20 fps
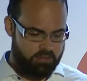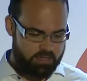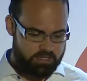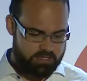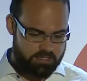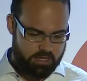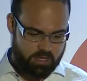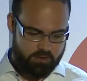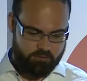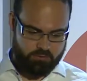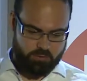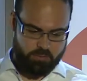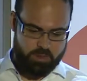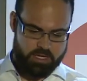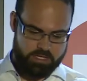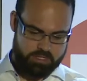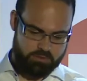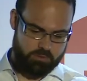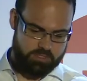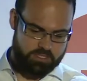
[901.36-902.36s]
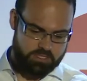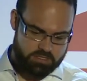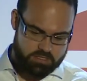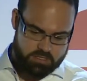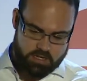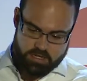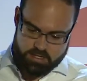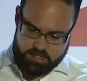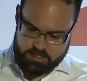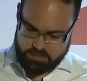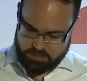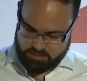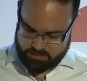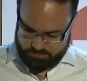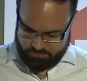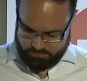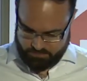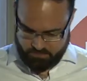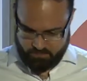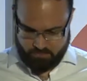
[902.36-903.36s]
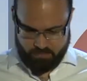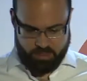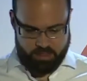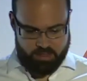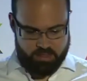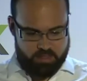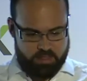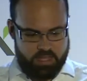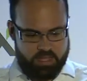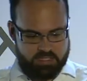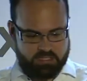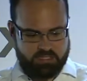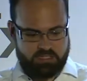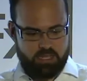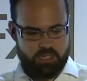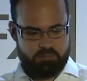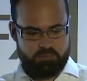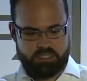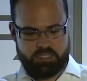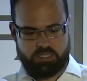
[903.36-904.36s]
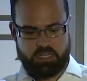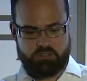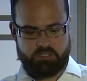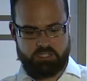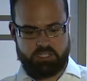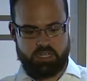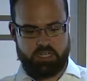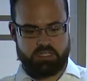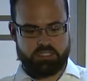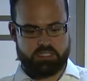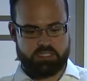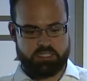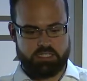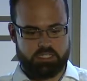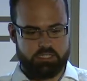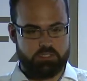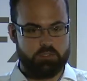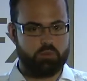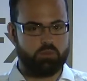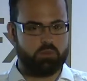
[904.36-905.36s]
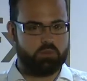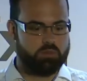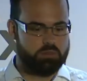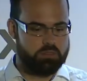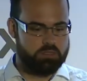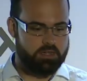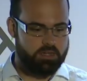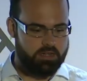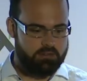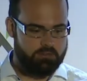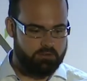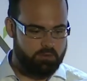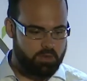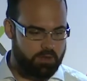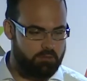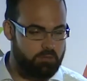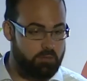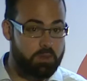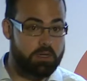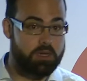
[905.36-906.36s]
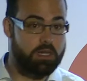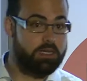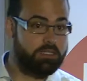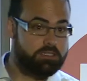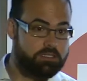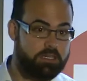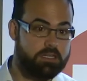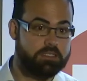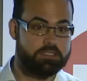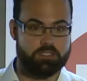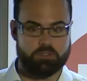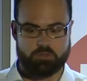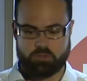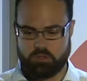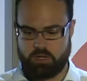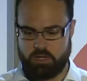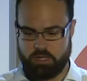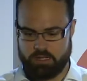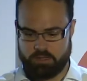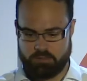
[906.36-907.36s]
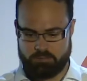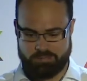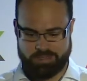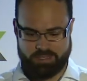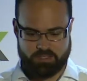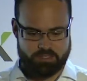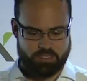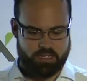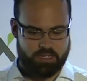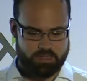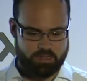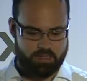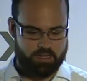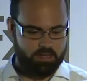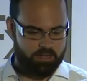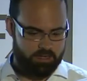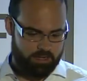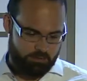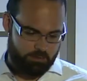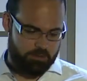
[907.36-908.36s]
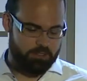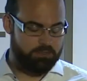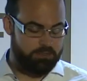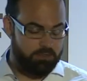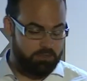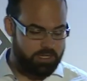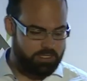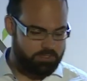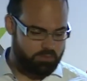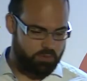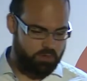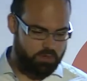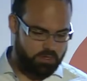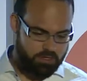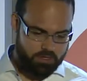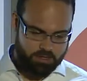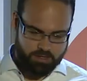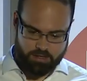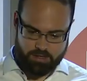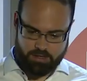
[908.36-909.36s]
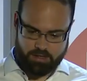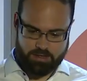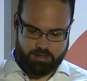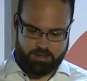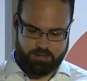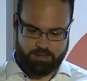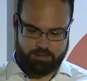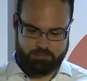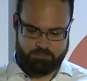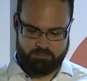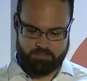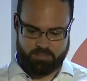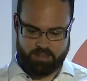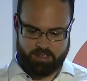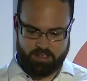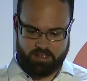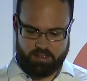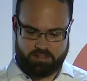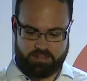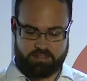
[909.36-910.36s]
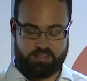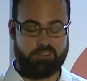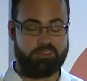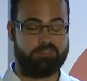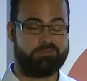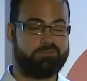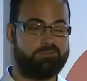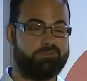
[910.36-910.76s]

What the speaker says: as CloudFormation, which is nice. Next step is now CI/CD. Ooh, everyone likes that, so do I, because I want to do less work. So